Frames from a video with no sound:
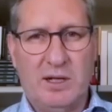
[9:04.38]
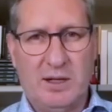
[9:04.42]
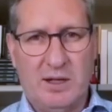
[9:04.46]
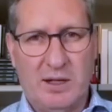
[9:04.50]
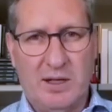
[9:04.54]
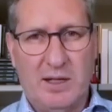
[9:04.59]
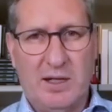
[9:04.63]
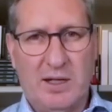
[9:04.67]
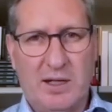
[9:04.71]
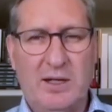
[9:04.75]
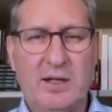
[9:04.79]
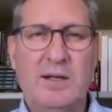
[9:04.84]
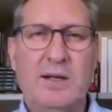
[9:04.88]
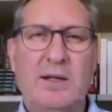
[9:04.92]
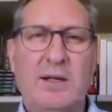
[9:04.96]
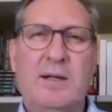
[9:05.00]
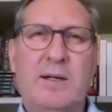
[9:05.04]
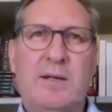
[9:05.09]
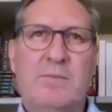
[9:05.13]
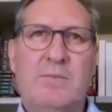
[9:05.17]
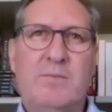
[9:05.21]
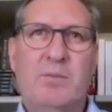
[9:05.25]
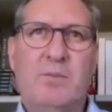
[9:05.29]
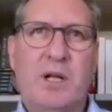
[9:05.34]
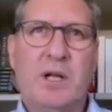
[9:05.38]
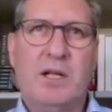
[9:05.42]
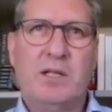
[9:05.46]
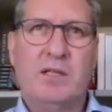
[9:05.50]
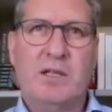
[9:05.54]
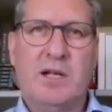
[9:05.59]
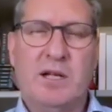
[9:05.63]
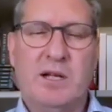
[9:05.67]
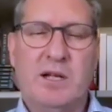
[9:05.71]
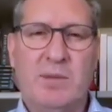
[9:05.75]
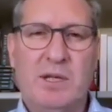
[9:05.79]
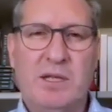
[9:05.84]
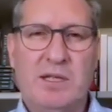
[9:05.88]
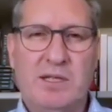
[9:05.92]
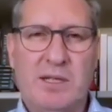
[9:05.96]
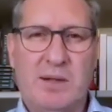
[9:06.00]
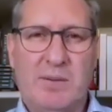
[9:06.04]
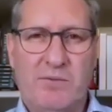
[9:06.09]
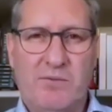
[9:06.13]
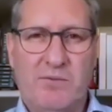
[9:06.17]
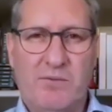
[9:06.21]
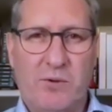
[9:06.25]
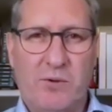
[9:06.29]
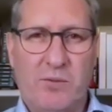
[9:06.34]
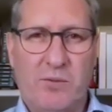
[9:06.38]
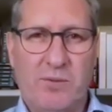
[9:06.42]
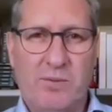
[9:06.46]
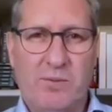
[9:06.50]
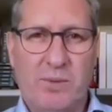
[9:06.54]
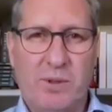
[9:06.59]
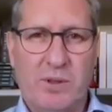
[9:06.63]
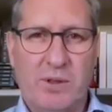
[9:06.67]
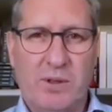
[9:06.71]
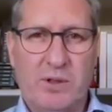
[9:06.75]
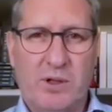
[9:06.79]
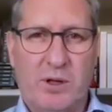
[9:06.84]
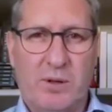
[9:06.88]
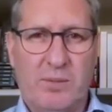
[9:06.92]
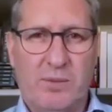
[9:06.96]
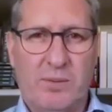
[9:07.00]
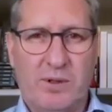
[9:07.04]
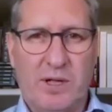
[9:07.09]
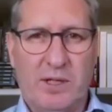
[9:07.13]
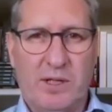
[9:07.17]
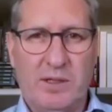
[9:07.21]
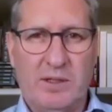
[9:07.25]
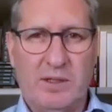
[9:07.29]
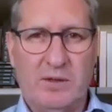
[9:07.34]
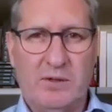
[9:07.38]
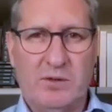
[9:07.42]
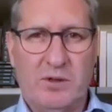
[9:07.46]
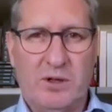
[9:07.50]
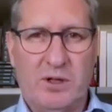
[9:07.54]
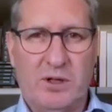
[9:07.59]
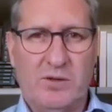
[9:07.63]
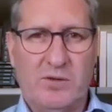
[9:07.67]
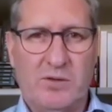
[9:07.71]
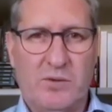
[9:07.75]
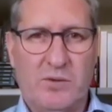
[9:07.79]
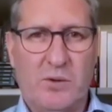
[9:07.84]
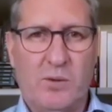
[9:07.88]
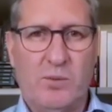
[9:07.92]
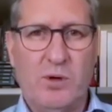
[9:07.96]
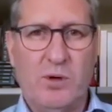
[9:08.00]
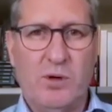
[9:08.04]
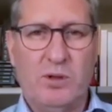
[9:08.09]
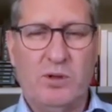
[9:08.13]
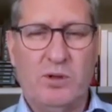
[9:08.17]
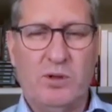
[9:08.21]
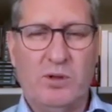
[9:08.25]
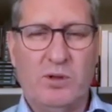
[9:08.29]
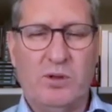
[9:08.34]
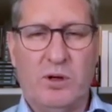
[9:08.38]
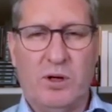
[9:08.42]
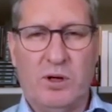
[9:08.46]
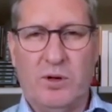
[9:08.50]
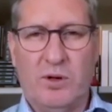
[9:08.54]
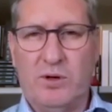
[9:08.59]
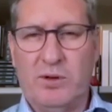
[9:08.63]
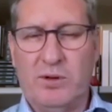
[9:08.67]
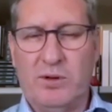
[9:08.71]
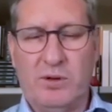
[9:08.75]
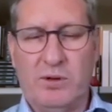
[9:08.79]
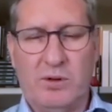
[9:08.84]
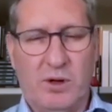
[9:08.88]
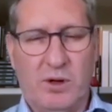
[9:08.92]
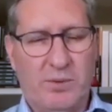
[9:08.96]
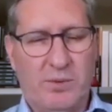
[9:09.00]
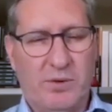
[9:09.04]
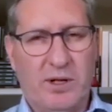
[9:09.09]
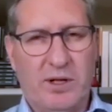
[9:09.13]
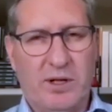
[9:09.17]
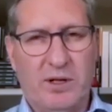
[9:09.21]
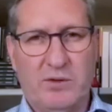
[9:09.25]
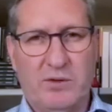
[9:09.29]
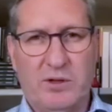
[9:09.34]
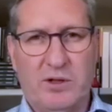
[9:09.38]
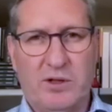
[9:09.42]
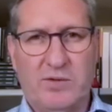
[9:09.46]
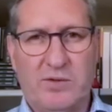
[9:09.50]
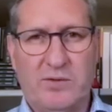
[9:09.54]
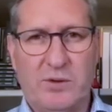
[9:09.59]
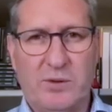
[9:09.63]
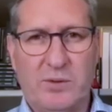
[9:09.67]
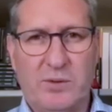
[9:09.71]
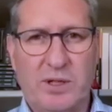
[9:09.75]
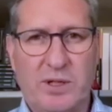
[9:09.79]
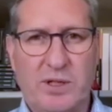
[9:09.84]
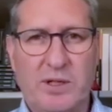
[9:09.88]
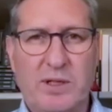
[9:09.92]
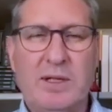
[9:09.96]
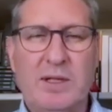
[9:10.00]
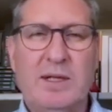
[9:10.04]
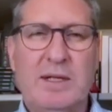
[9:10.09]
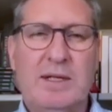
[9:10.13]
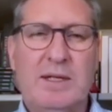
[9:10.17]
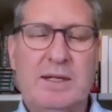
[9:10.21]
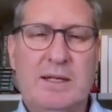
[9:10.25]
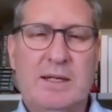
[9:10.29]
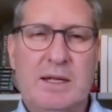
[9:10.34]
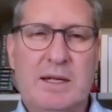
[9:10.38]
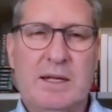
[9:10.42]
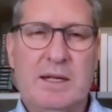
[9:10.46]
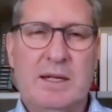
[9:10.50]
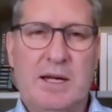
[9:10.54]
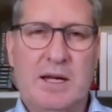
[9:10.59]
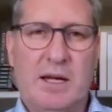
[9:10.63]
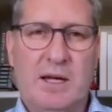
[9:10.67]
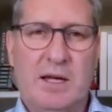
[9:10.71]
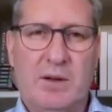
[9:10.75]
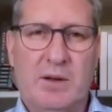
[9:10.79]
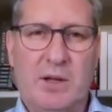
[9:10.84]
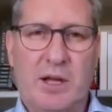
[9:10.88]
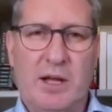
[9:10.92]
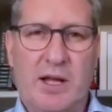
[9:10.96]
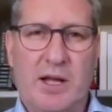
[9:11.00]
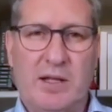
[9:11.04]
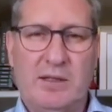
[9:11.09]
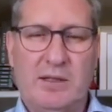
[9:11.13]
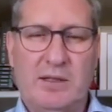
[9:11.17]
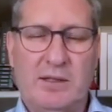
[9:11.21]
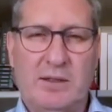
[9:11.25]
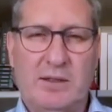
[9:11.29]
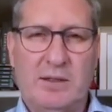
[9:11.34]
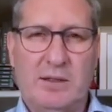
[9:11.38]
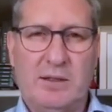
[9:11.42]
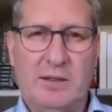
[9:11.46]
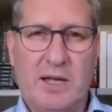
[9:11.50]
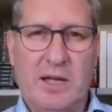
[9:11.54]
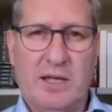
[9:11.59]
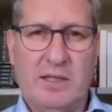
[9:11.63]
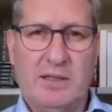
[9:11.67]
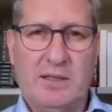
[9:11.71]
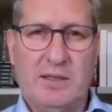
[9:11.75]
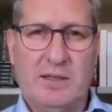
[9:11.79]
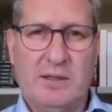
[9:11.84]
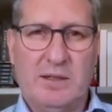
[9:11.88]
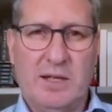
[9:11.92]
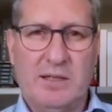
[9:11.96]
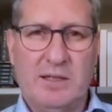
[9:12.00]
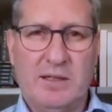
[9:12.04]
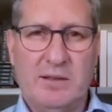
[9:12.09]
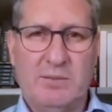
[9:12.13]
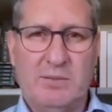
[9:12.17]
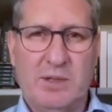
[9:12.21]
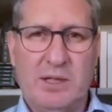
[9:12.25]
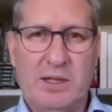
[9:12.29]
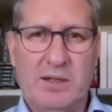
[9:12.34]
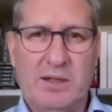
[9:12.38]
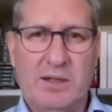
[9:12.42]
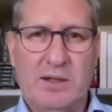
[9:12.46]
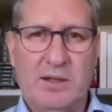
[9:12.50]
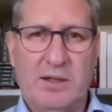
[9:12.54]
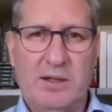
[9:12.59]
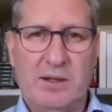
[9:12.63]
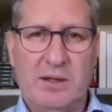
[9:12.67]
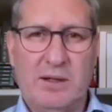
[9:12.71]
clear, but it's going to be some form of build, operate, and transfer, build, own, operate, and transfer, but that still hasn't been